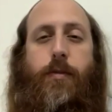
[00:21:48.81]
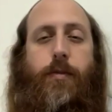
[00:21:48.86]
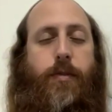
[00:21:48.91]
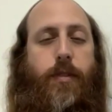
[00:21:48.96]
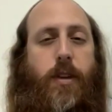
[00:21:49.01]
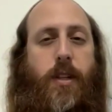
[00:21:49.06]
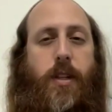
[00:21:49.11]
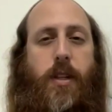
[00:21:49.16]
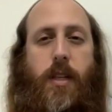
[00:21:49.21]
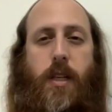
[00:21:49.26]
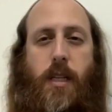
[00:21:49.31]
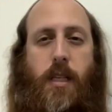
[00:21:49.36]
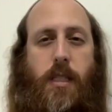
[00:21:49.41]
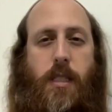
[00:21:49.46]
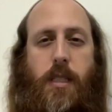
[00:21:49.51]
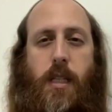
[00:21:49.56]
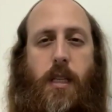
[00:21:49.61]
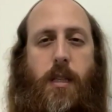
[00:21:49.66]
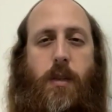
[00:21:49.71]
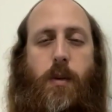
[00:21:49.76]
feelings
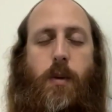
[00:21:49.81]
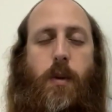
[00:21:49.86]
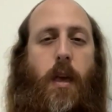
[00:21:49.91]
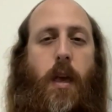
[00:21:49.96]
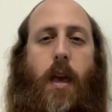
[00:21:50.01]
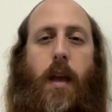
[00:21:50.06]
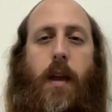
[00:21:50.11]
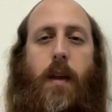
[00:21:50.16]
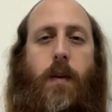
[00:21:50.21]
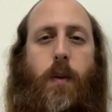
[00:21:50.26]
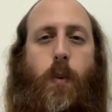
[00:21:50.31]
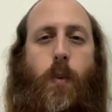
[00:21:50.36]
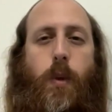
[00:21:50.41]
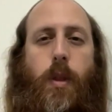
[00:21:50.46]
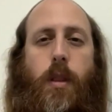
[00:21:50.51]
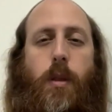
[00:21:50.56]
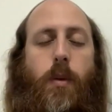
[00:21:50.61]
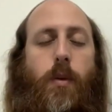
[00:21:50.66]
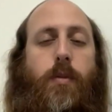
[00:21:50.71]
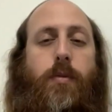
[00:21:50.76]
that you carry with
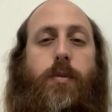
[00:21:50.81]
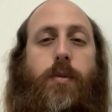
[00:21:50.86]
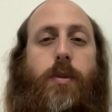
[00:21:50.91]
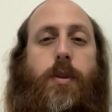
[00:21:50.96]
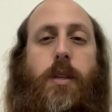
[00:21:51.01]
you for